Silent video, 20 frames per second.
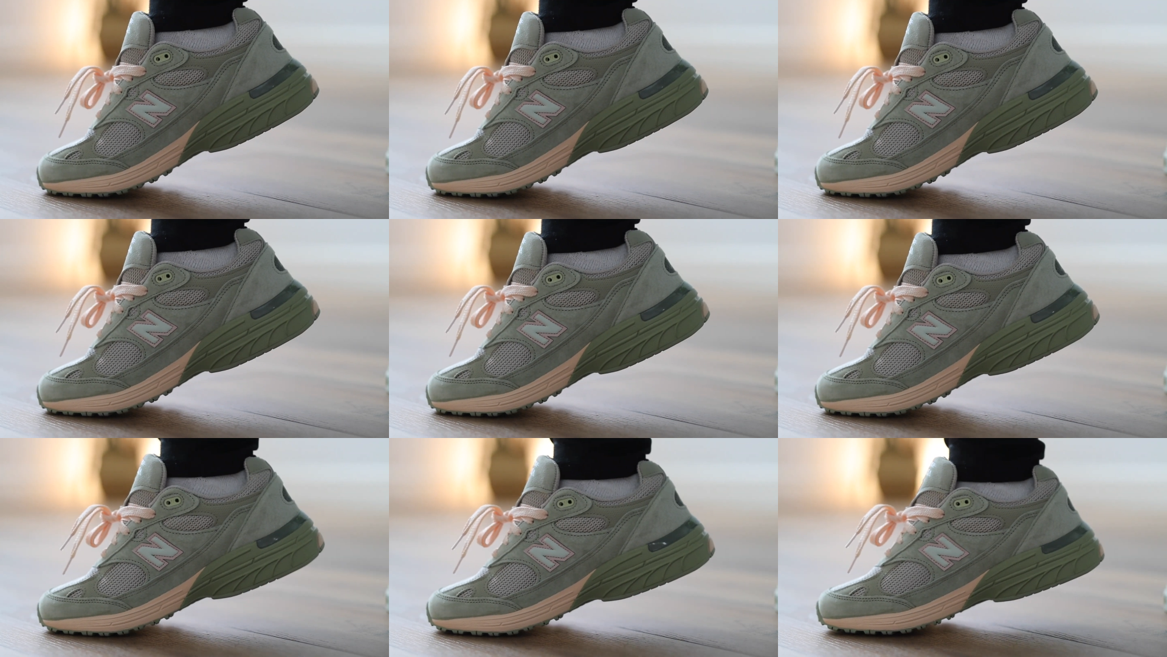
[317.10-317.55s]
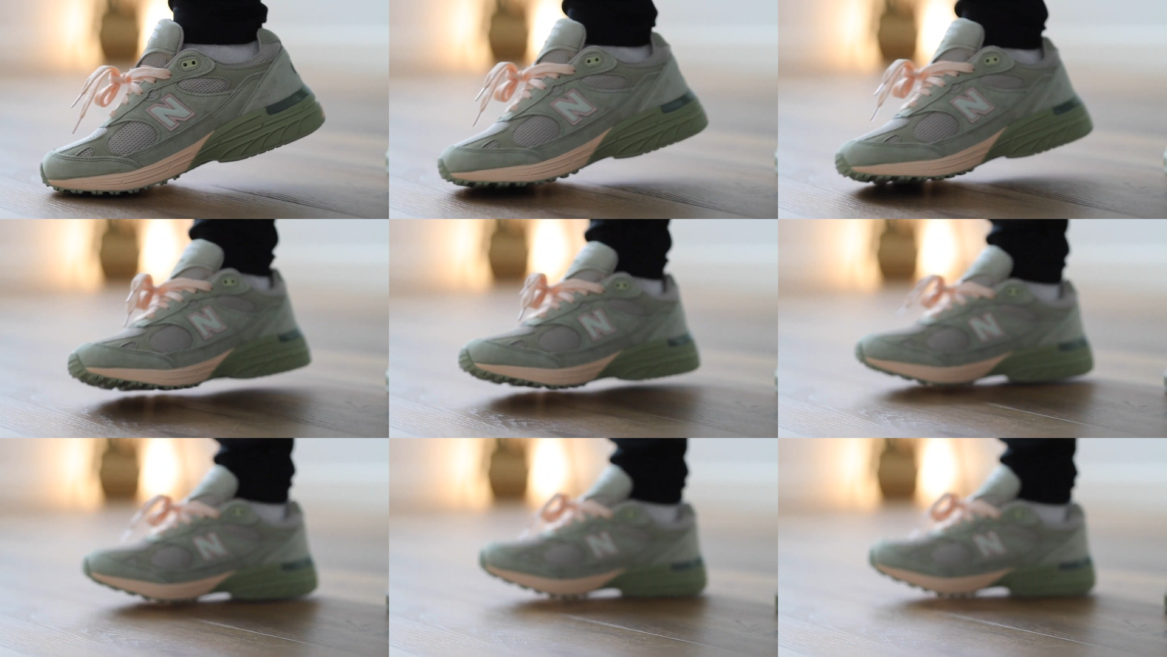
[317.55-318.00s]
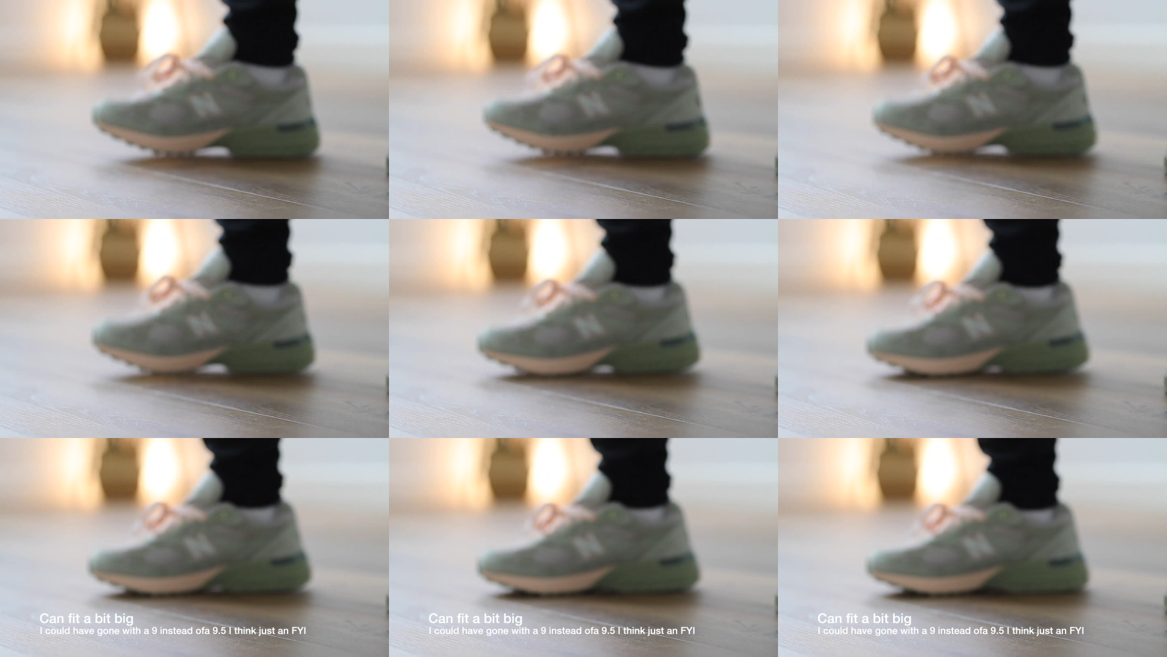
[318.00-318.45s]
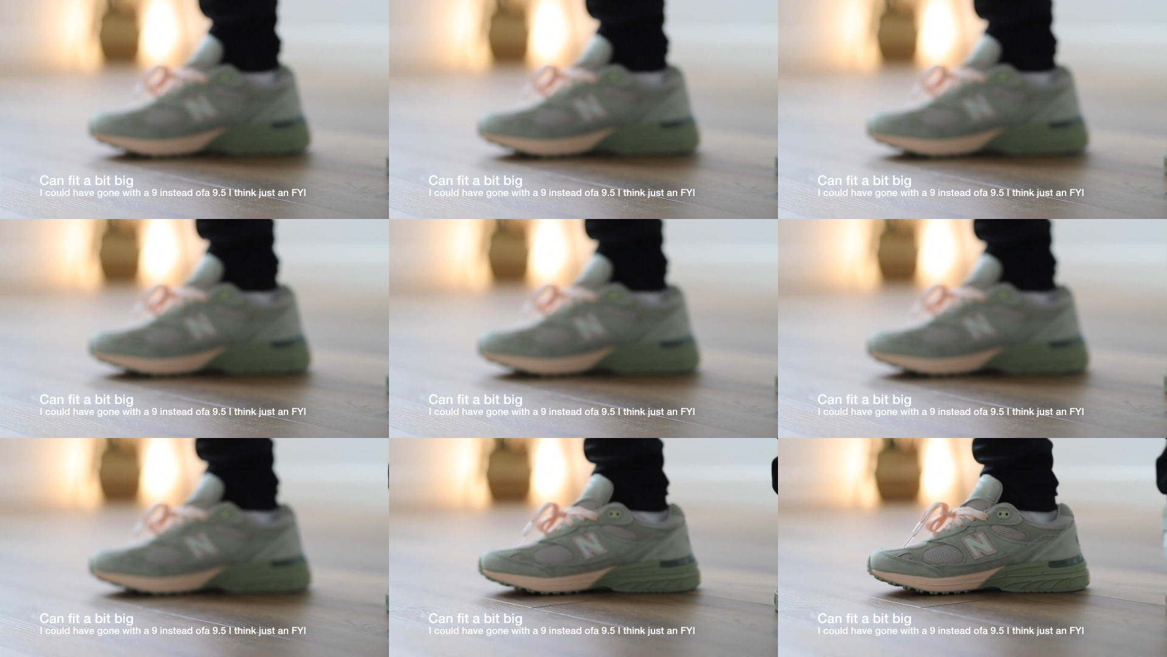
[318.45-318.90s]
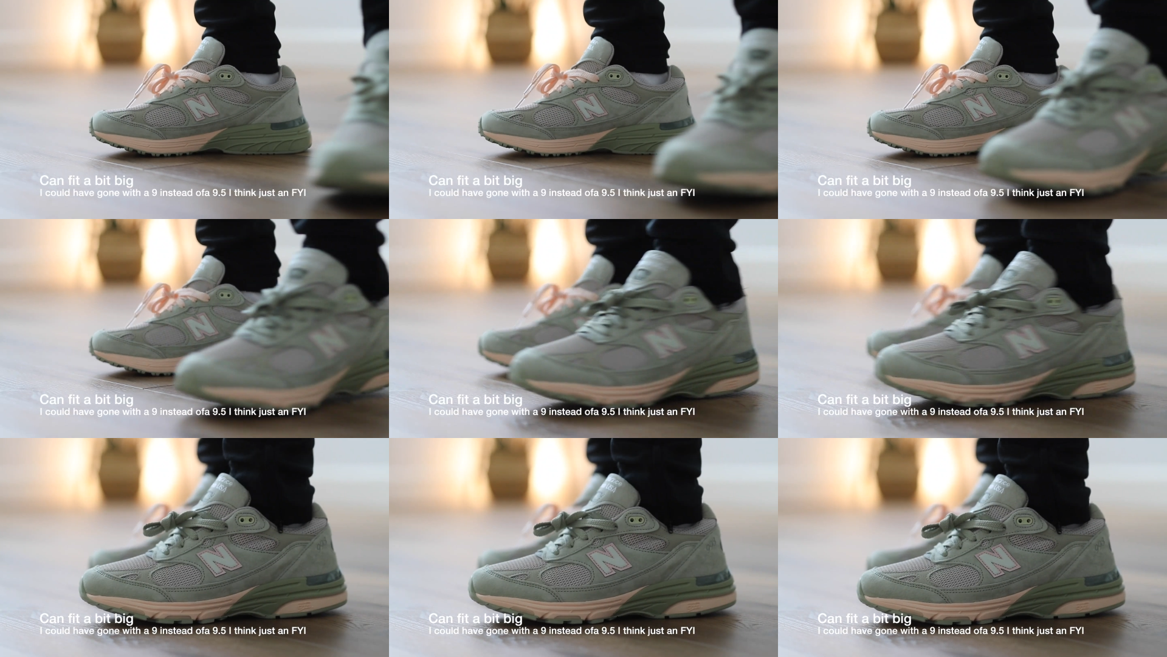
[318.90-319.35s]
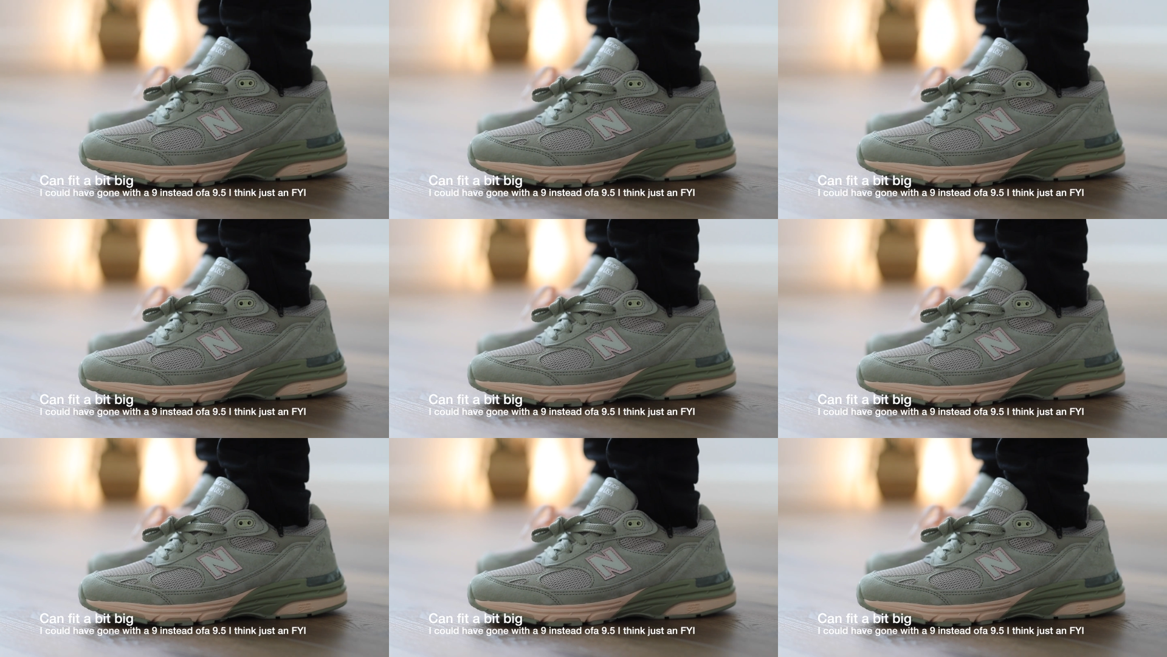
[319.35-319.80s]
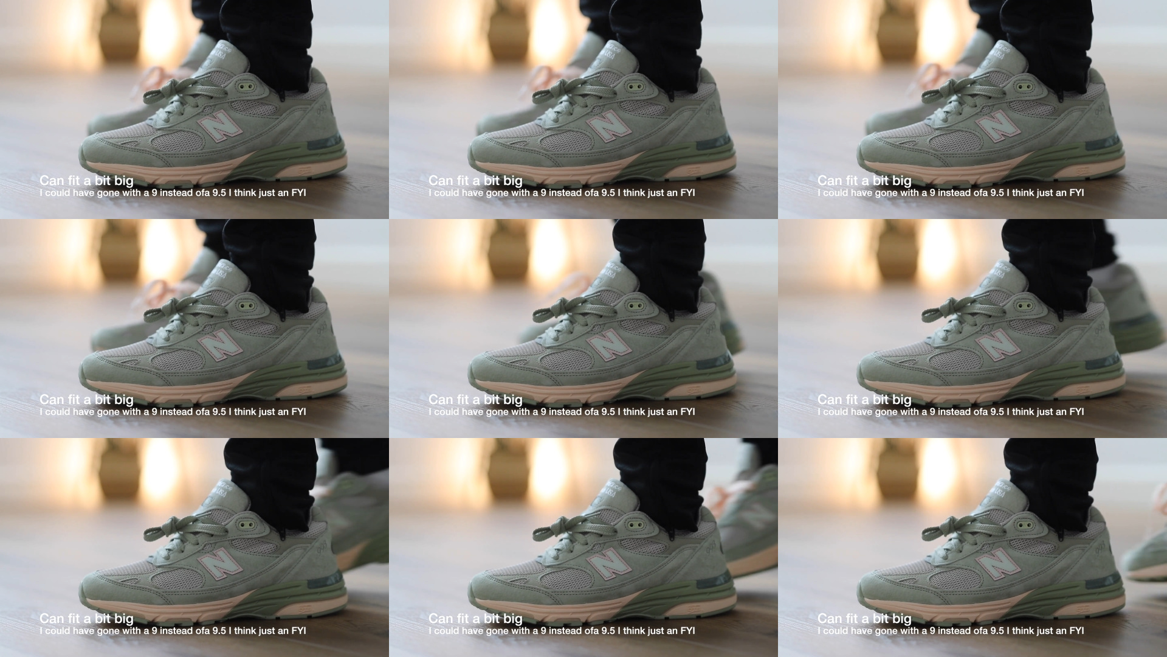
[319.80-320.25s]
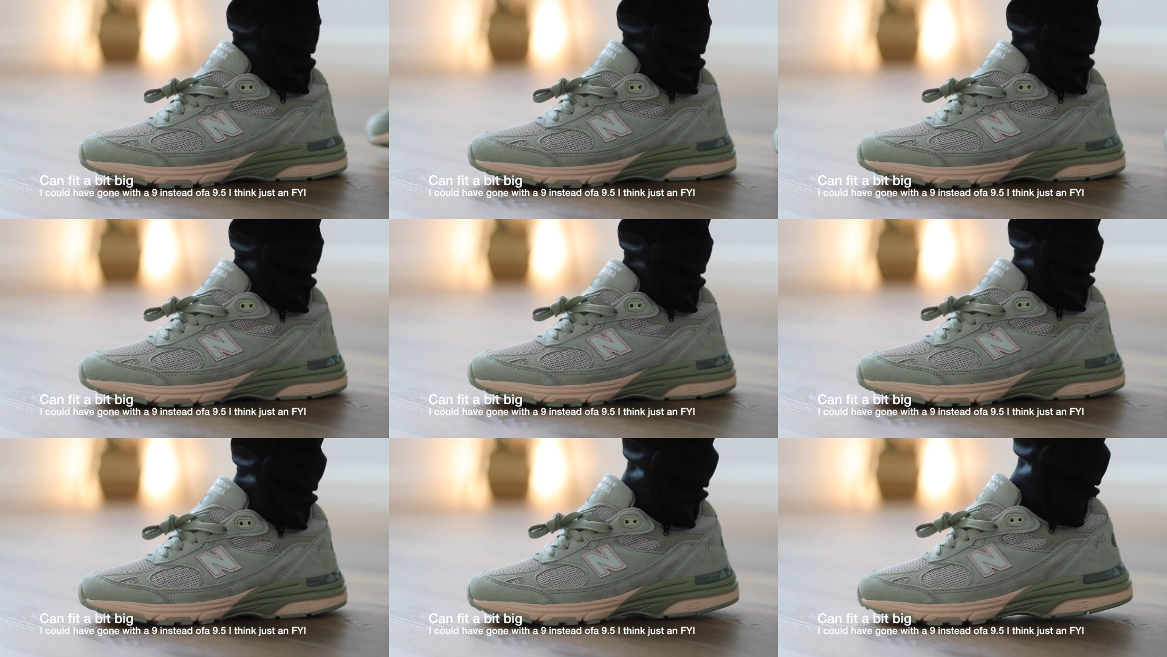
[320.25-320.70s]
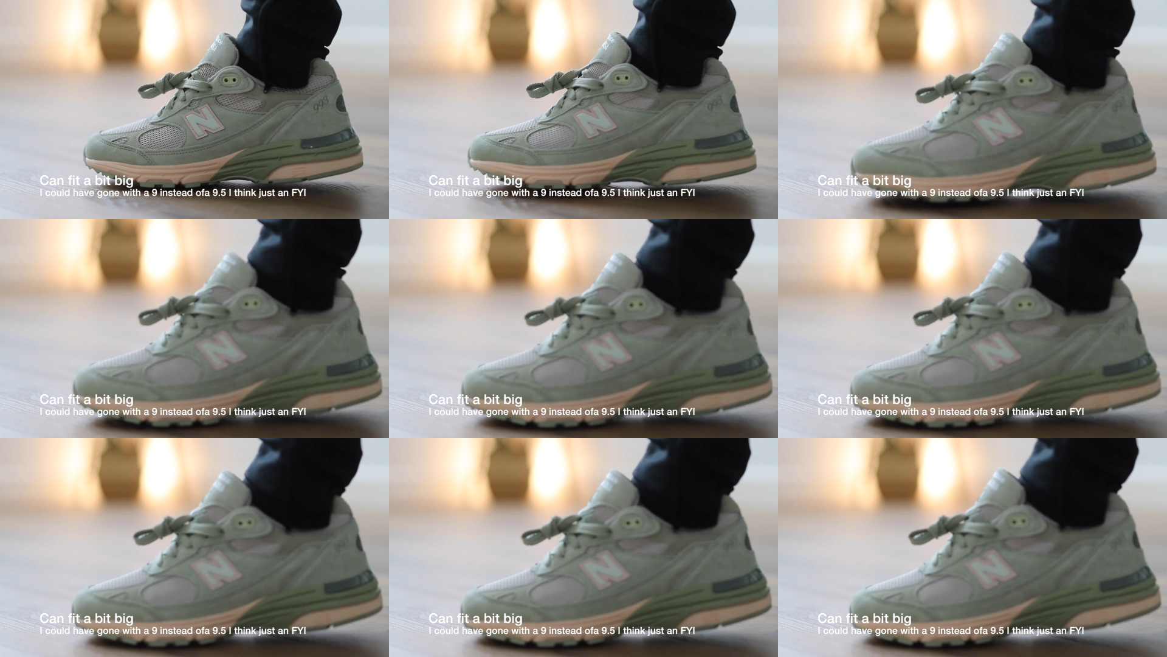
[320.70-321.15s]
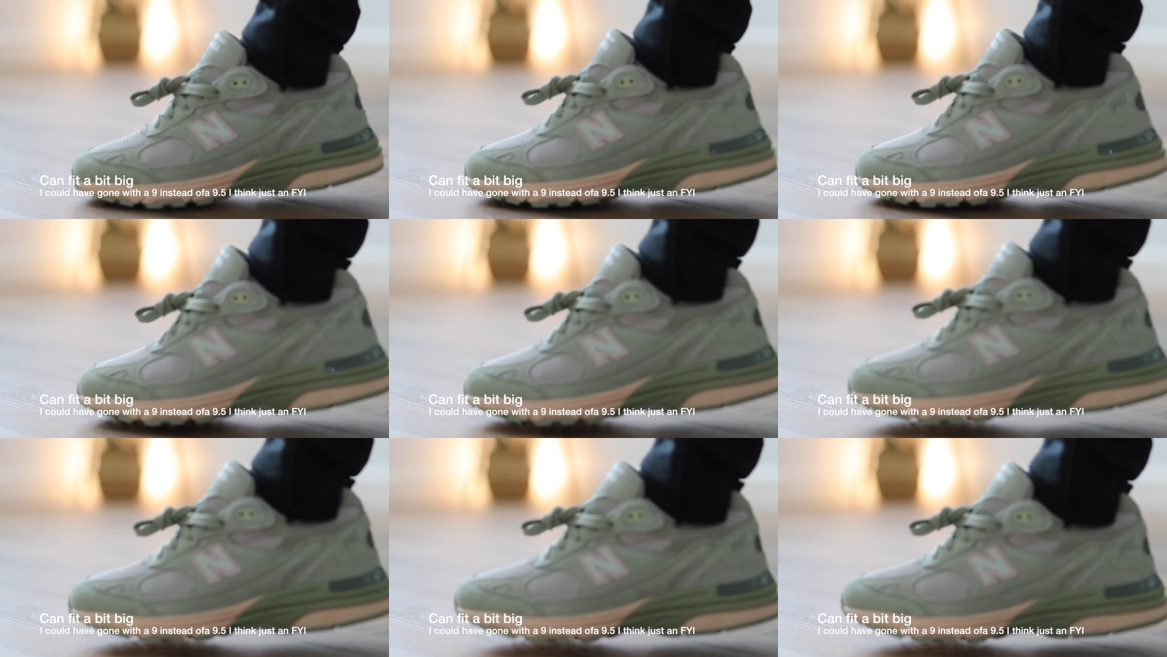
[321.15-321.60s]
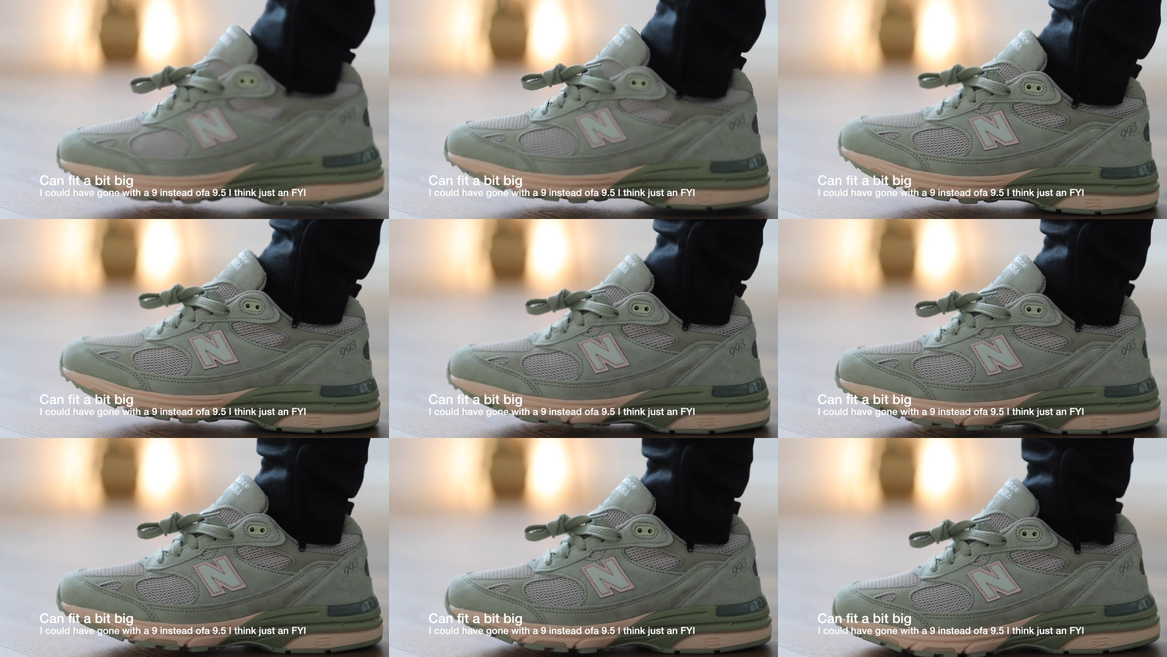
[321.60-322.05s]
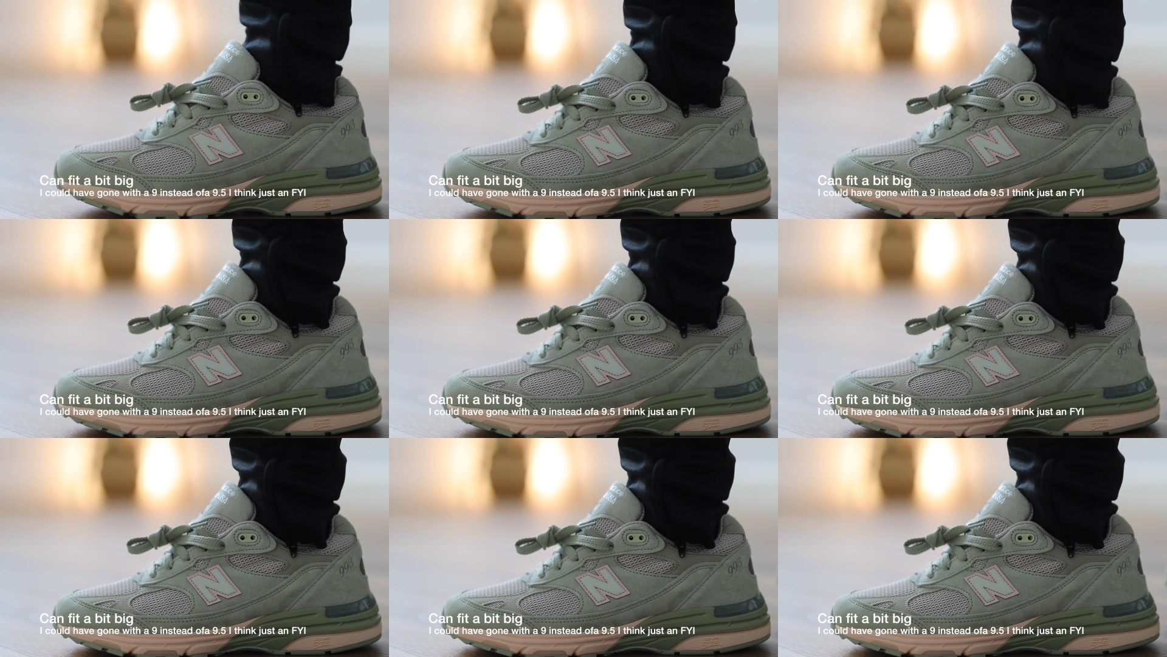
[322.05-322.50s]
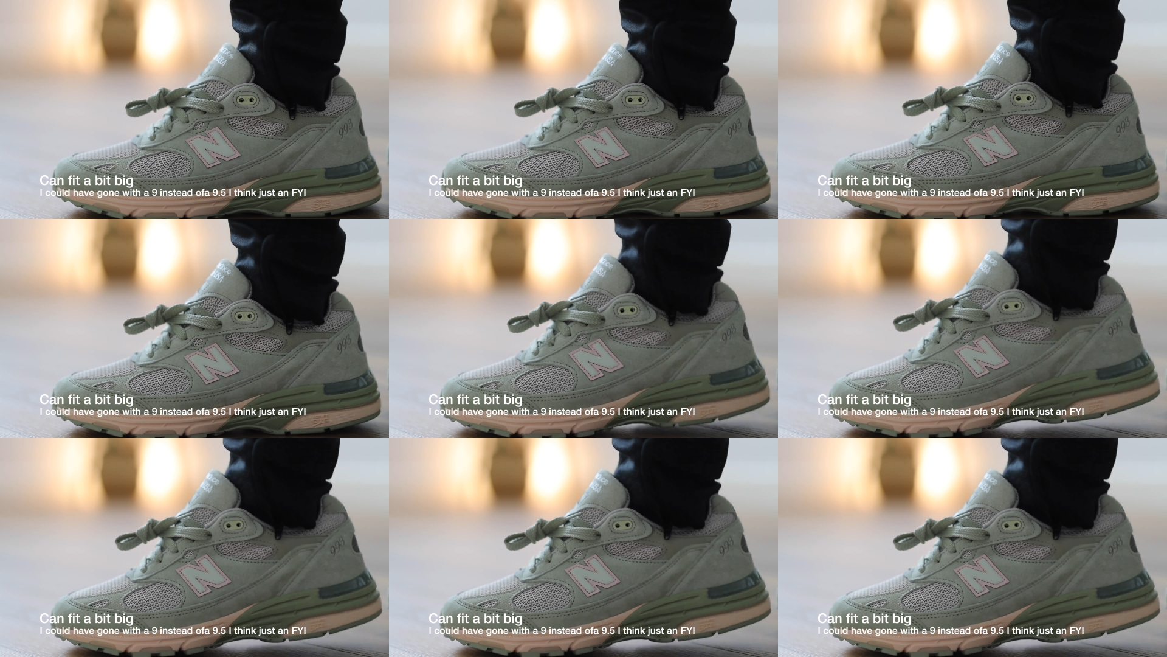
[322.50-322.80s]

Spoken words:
(no speaker visible)